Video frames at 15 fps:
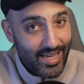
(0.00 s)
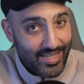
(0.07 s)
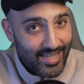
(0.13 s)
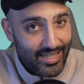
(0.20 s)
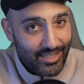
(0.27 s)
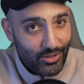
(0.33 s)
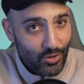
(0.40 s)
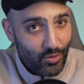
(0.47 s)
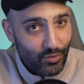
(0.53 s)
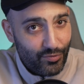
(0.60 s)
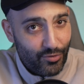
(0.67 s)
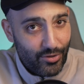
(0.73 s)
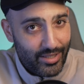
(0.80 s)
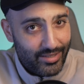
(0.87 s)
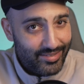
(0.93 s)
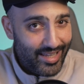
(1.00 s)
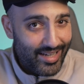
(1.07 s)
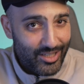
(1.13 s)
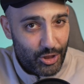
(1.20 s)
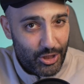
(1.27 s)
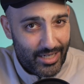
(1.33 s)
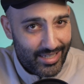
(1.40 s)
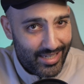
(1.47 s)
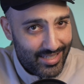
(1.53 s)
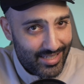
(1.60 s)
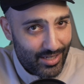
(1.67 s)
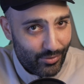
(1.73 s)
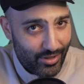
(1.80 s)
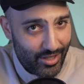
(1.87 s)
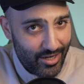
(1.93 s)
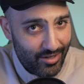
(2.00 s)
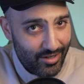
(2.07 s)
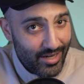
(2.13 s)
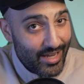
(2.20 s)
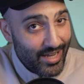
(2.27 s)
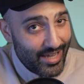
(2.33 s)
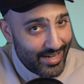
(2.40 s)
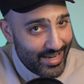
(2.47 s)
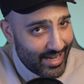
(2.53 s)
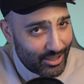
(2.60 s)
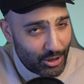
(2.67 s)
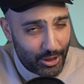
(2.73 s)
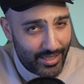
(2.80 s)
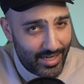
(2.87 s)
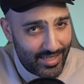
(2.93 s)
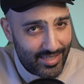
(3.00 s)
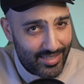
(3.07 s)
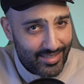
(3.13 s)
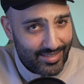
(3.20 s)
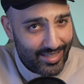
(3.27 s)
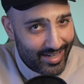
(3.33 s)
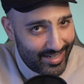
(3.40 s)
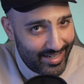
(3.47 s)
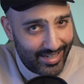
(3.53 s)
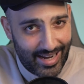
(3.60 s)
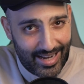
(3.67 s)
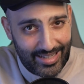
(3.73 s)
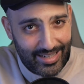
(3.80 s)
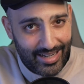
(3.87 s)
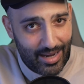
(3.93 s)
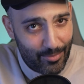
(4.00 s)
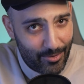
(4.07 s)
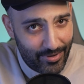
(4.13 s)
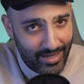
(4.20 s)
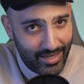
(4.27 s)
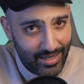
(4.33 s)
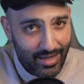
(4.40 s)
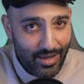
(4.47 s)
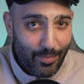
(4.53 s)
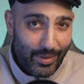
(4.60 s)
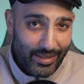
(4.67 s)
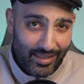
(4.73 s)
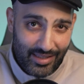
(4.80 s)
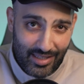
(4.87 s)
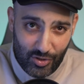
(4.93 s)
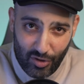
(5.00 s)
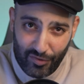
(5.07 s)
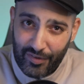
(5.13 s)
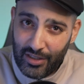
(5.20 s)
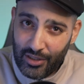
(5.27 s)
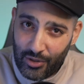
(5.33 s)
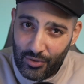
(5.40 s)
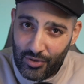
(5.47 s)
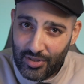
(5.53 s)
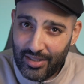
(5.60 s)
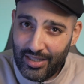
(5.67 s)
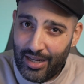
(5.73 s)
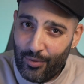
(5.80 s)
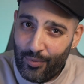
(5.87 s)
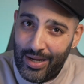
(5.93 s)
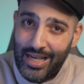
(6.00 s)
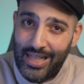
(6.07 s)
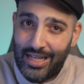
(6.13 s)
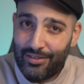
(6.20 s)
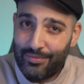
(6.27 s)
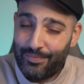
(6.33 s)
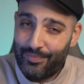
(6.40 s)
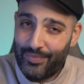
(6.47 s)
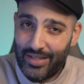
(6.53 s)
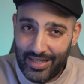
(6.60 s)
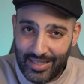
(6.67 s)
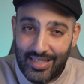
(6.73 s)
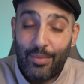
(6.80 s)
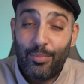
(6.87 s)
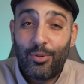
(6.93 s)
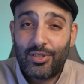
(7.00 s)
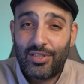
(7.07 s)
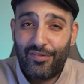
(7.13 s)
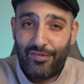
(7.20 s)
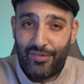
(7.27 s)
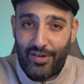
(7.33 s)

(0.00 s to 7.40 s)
A side note for the tech junkies out there, React.js is technically a library, but it is often used in a way that resembles a